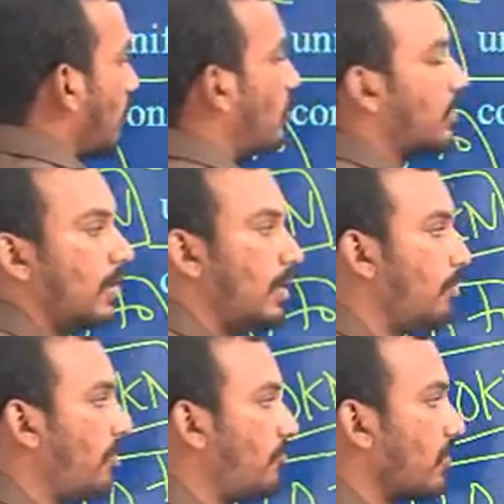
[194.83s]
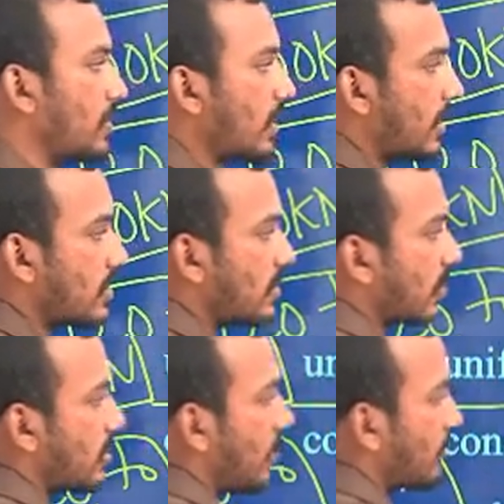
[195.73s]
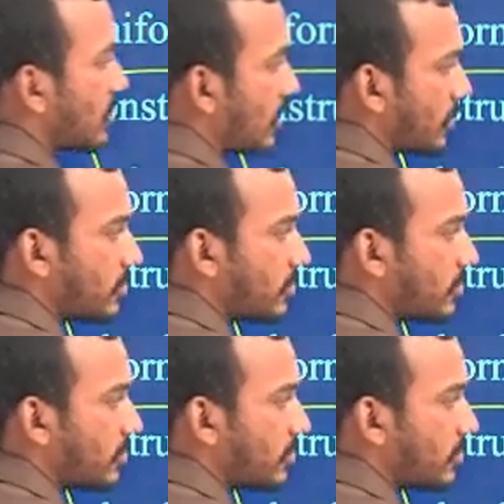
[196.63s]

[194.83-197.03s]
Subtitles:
before the construction of structure,